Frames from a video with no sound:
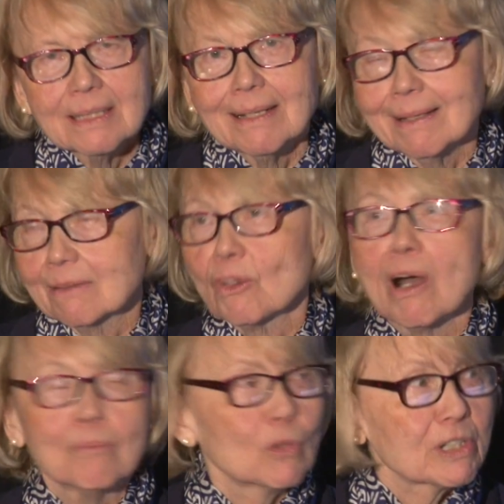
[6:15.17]
and a
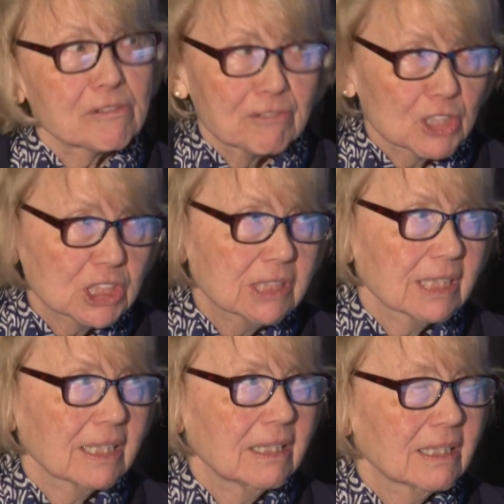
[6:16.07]
lot more
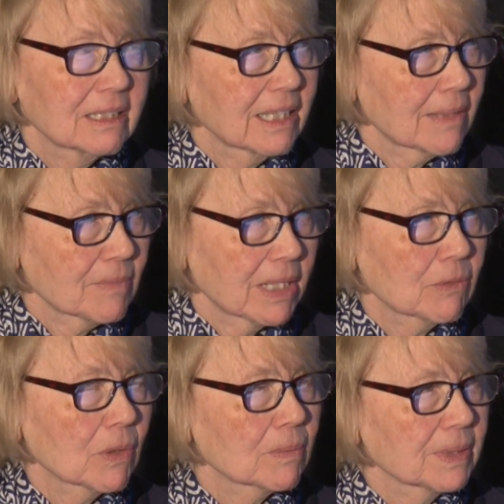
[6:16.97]
diversity in that
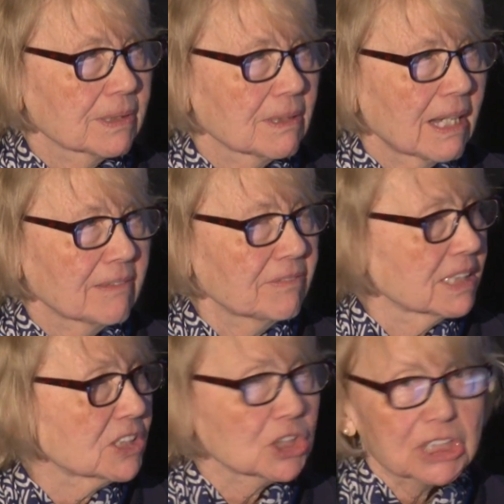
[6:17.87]
microbial life. And
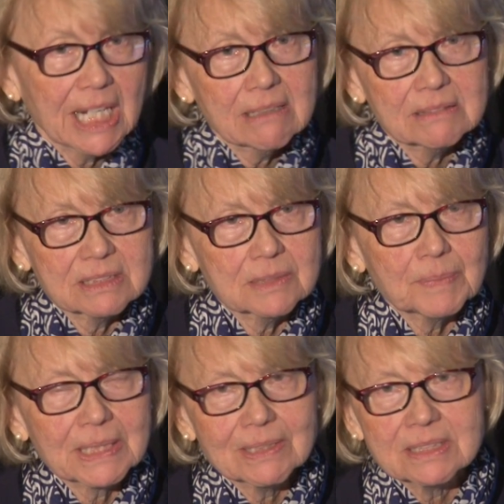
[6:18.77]
it's a challenge
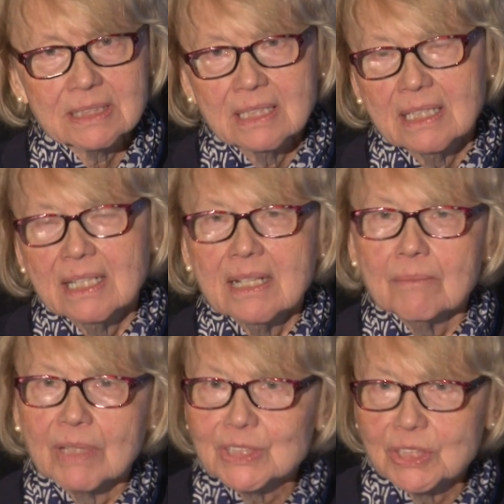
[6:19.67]
because
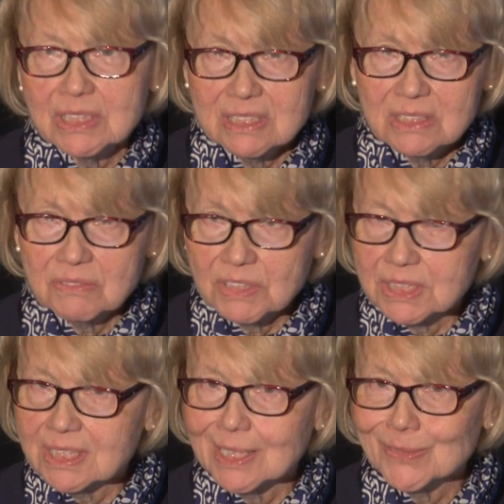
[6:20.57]
much of this
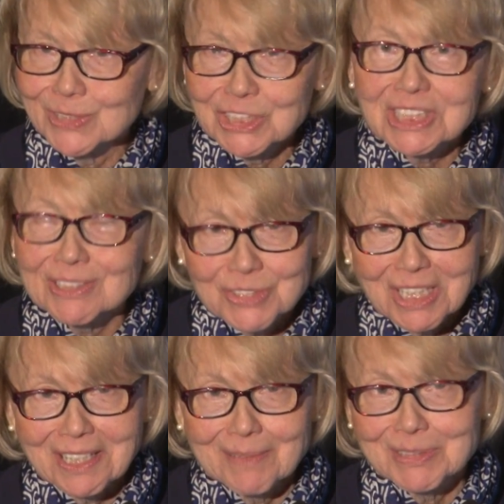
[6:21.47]
diversity we're still
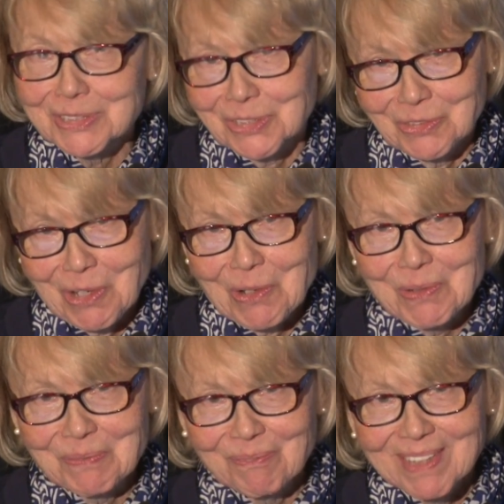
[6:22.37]
not able to grow.
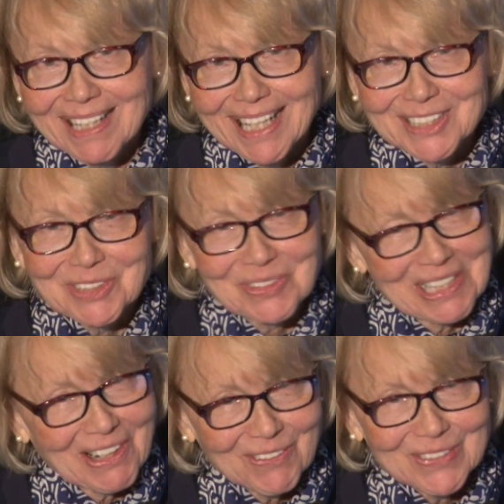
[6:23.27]
And so we're
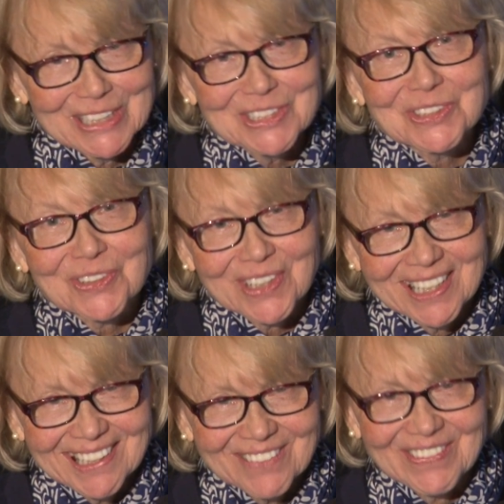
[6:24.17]
not always sure
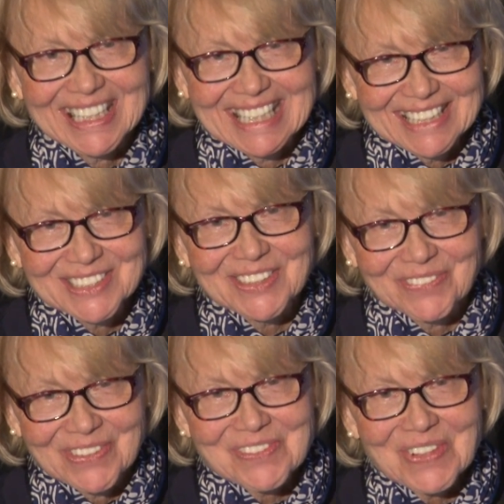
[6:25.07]
what it is that
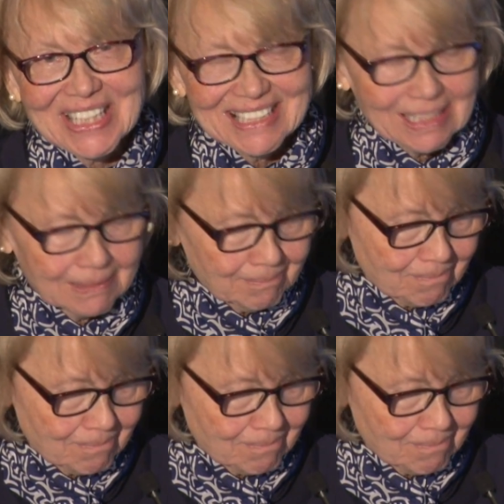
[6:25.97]
we're finding.